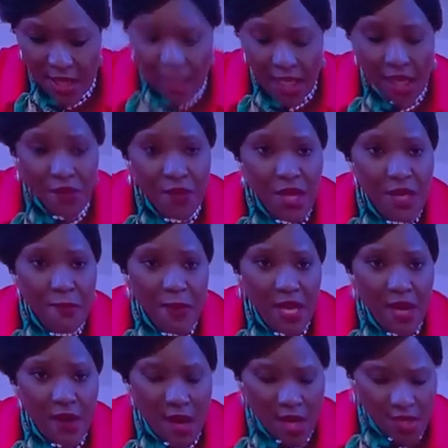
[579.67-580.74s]
it really being
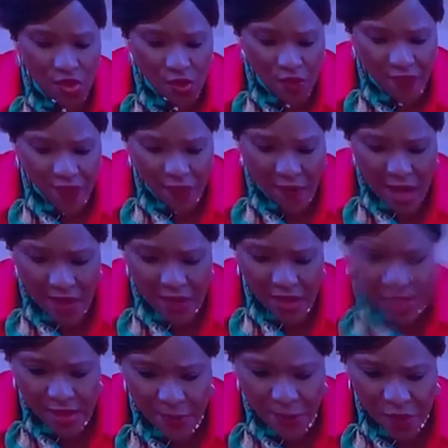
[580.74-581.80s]
our eyes on the ground and
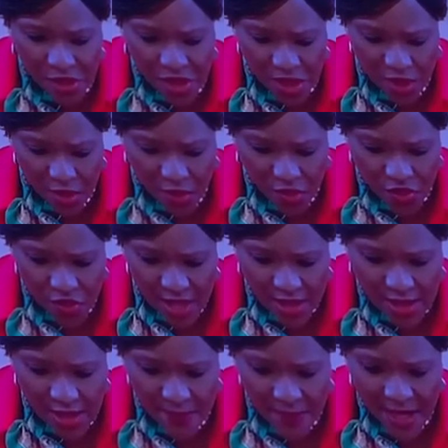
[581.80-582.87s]
supporting the
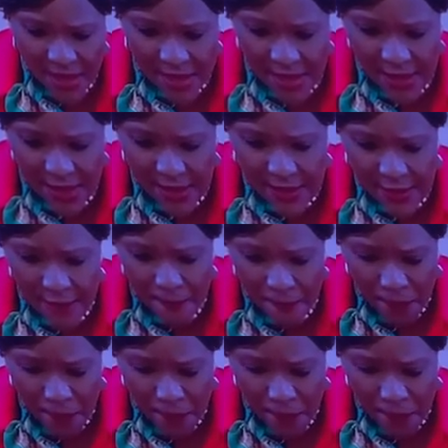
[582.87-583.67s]
contracting parties.